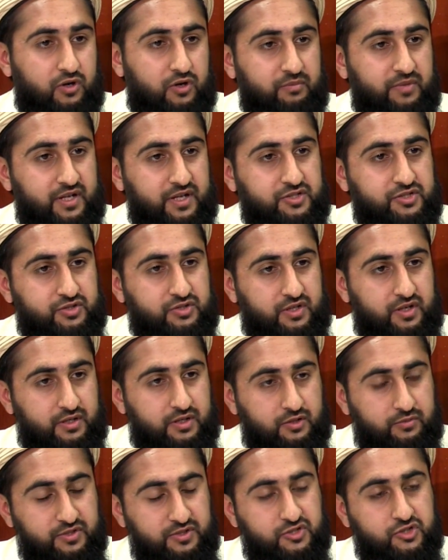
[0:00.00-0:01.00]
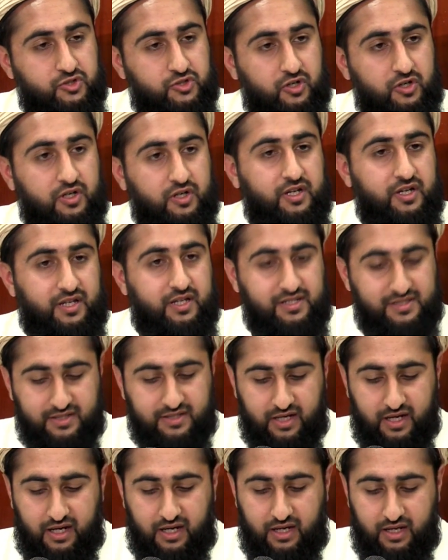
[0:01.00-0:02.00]
what makes it to be strong, is
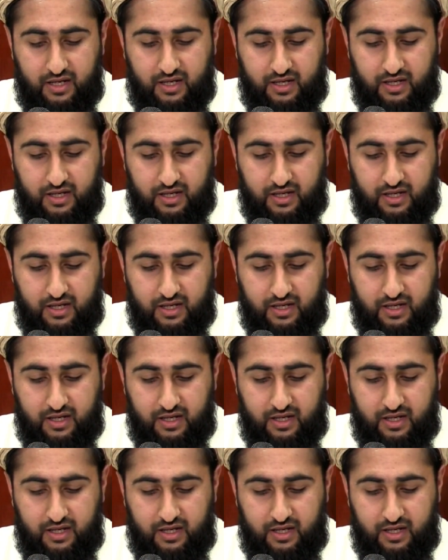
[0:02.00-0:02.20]
that